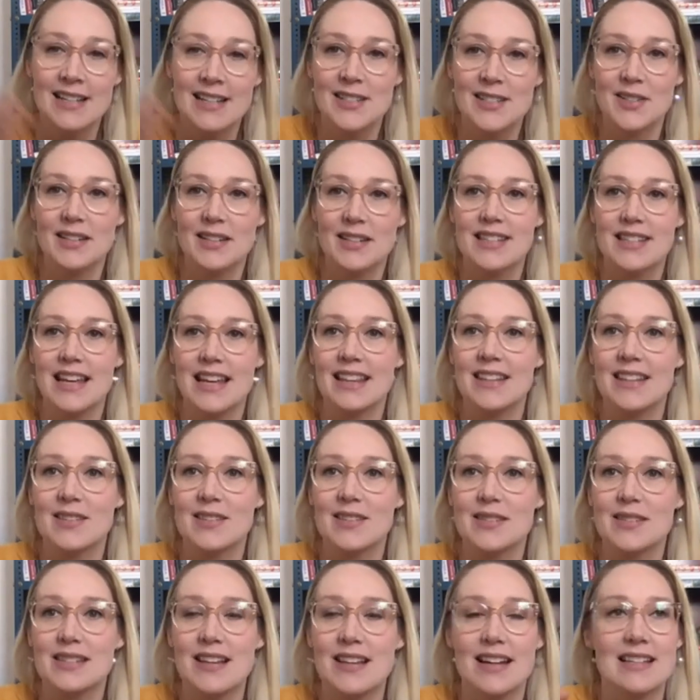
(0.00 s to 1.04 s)
So to set
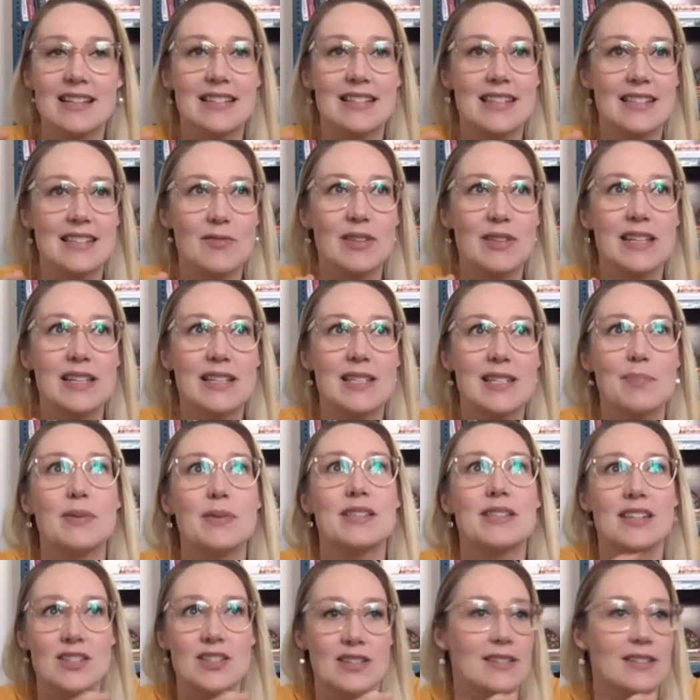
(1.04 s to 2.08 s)
those lines is really to
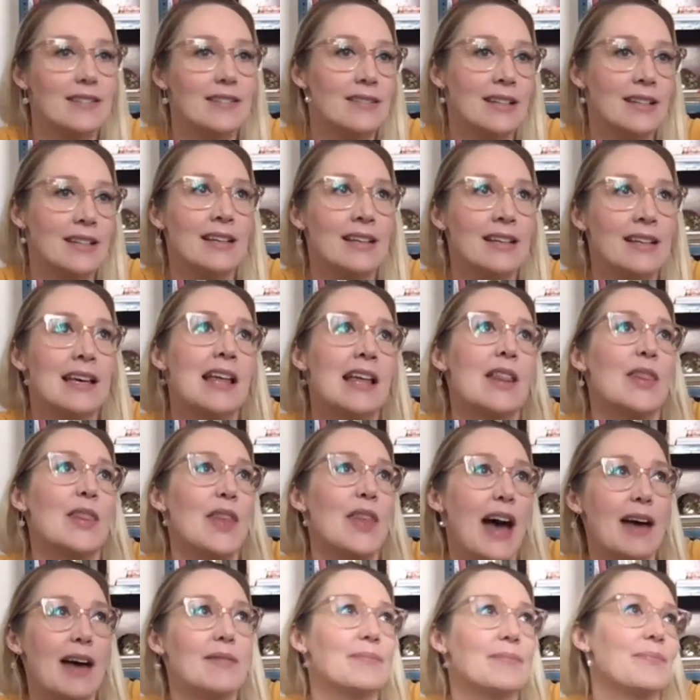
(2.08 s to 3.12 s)
position
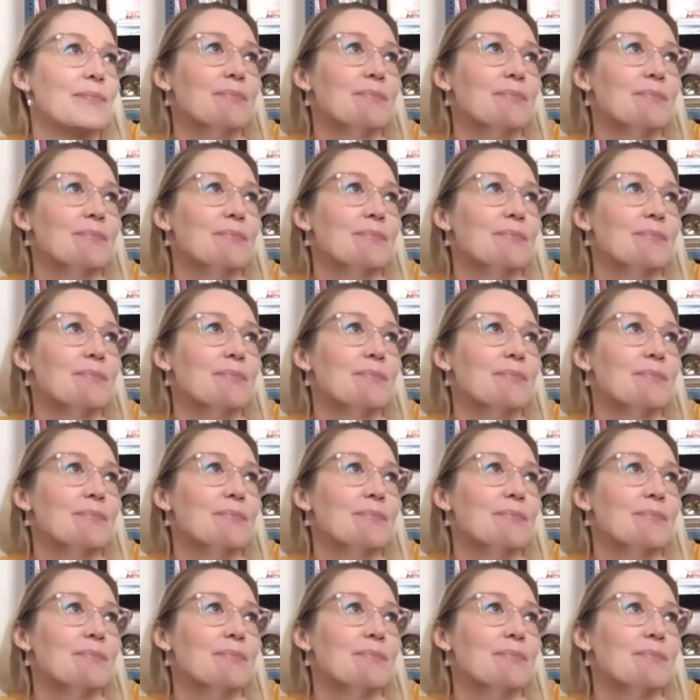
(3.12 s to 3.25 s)
that